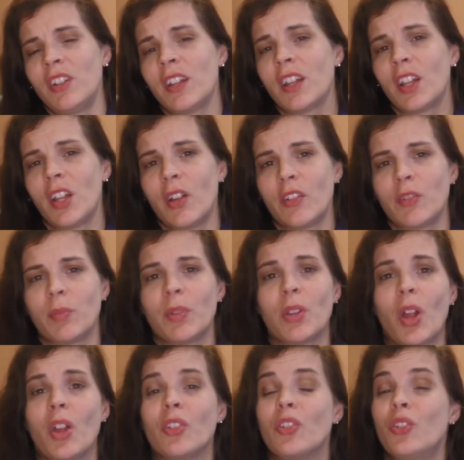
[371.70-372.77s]
you get close but
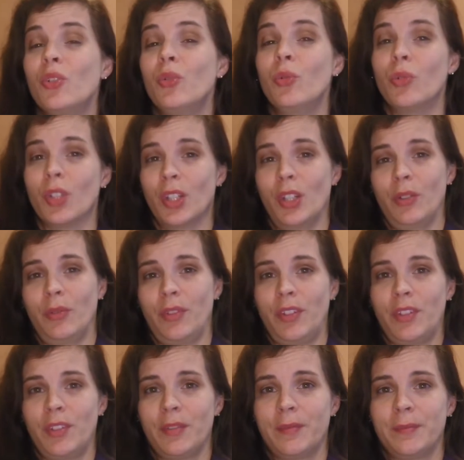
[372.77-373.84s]
not too
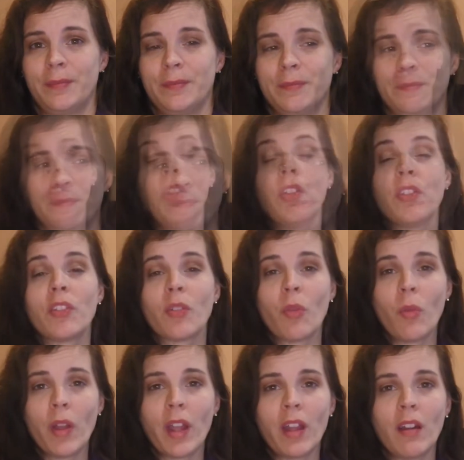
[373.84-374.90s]
close. The
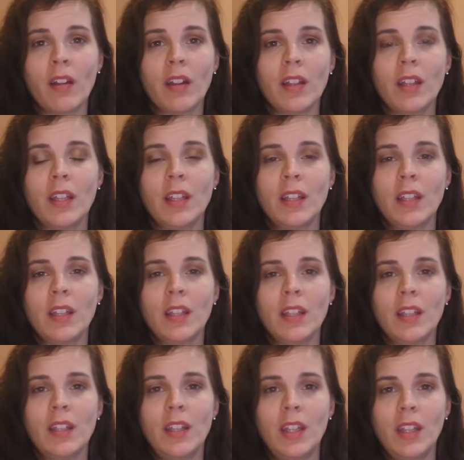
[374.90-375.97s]
square
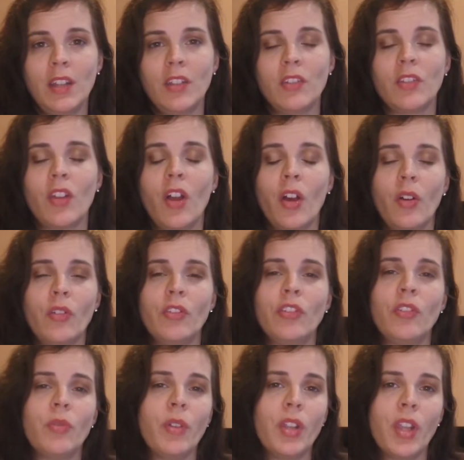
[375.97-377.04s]
is
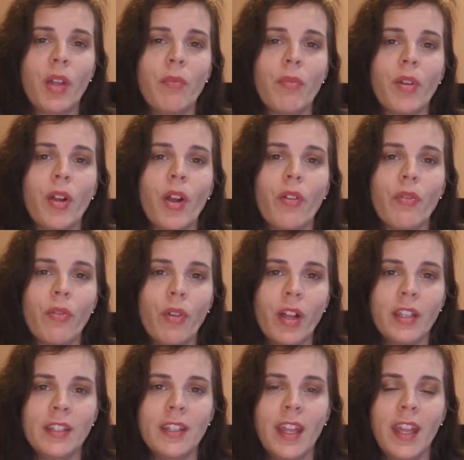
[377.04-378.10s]
host to a number of
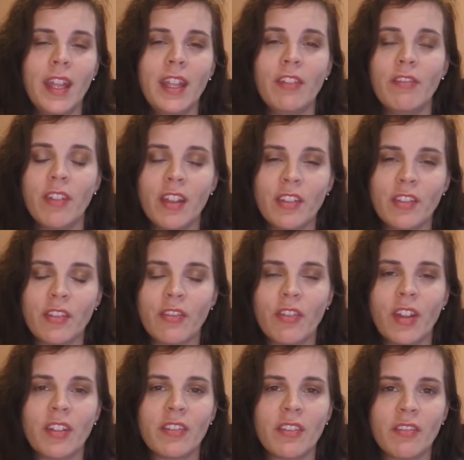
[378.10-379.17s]
one-day events or
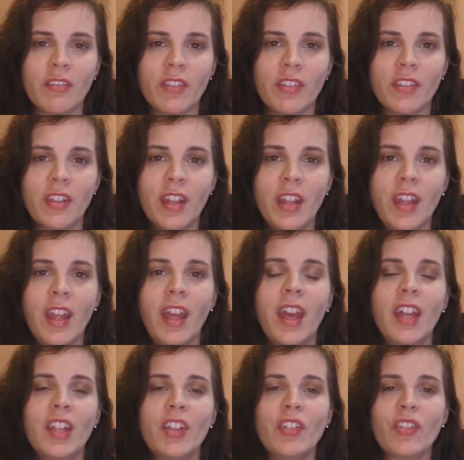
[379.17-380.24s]
festivals,
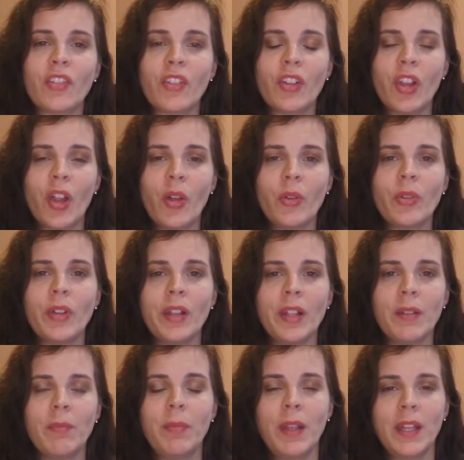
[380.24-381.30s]
and is
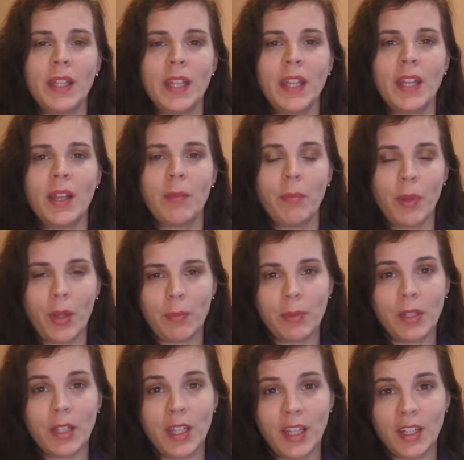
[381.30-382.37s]
slowly picking up
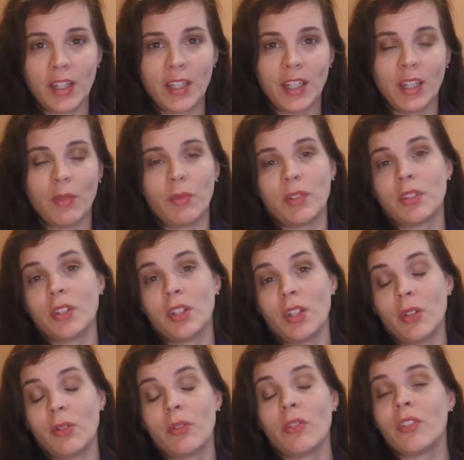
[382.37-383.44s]
popularity with the
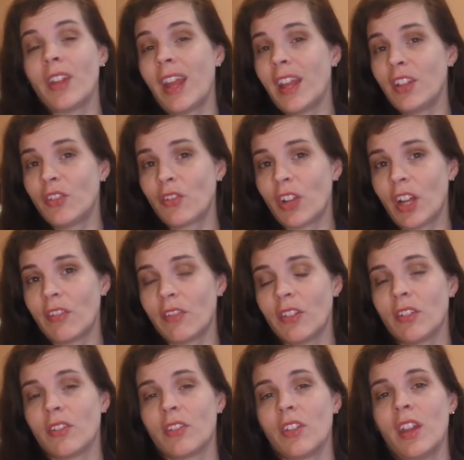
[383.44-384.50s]
locals and
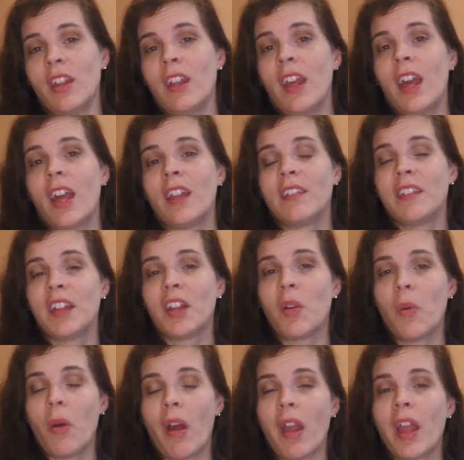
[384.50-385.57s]
travelers as a
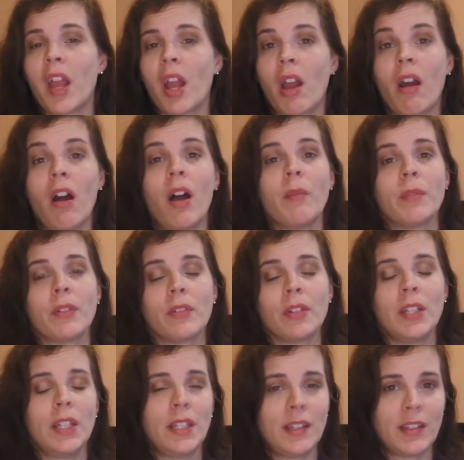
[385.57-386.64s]
quiet, calm,
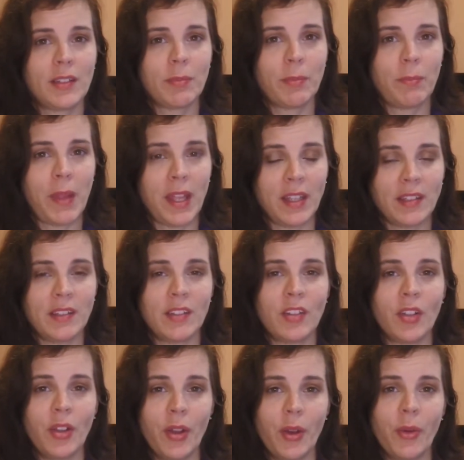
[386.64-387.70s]
green space to
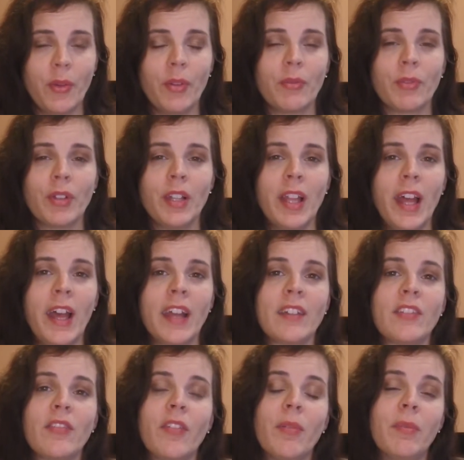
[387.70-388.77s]
go and
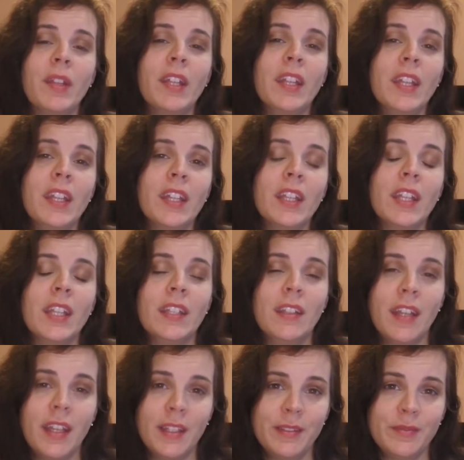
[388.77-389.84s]
relax from the heat of the
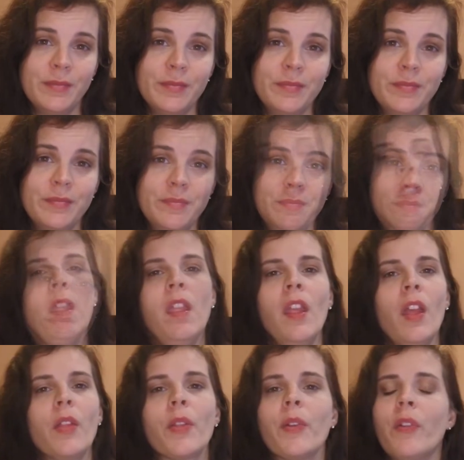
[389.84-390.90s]
day.
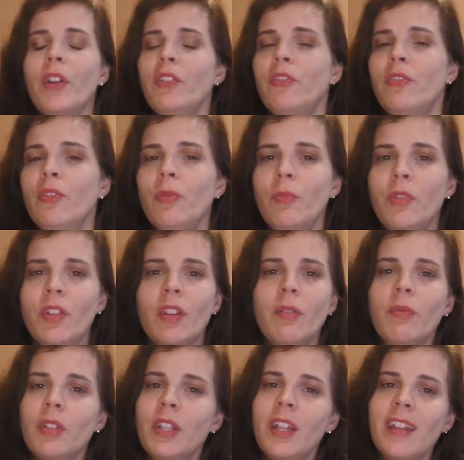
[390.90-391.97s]
The restrooms, I
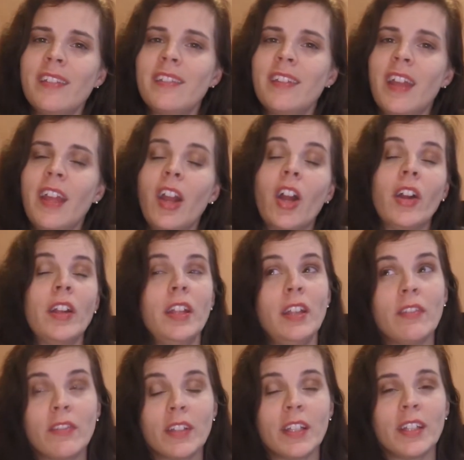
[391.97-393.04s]
would not say are
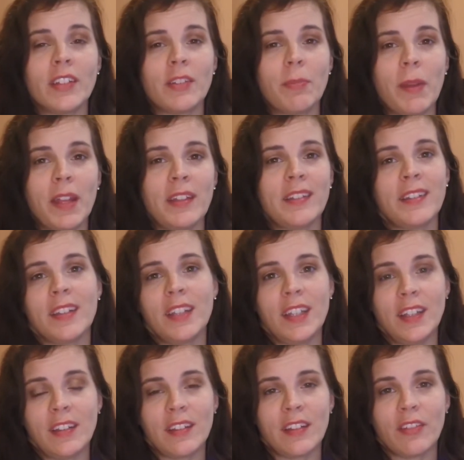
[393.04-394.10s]
evenly spaced and
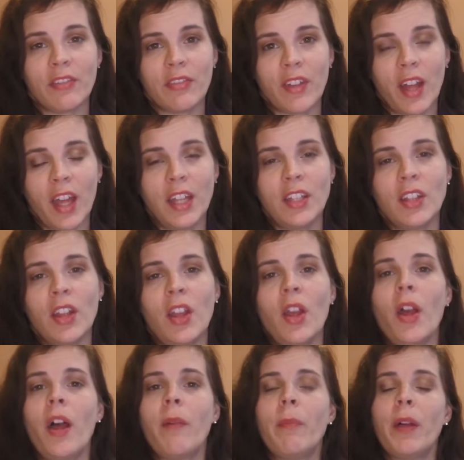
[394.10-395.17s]
easy to find,
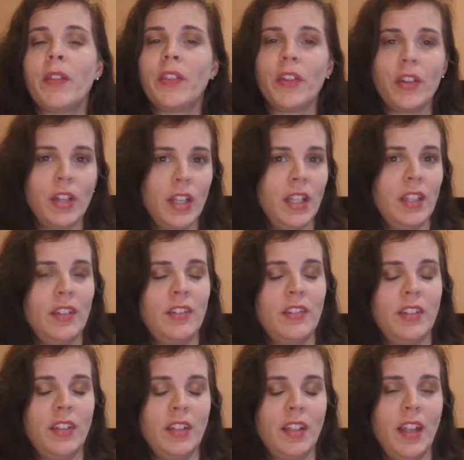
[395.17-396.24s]
but there is
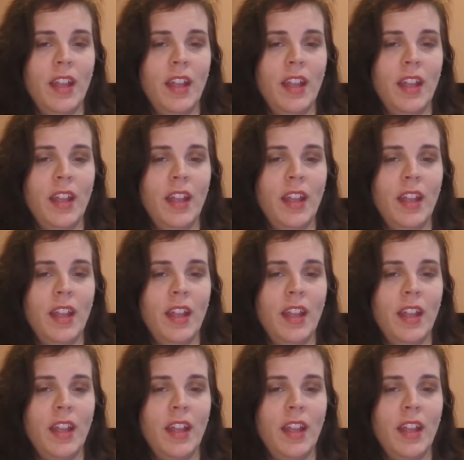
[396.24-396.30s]
a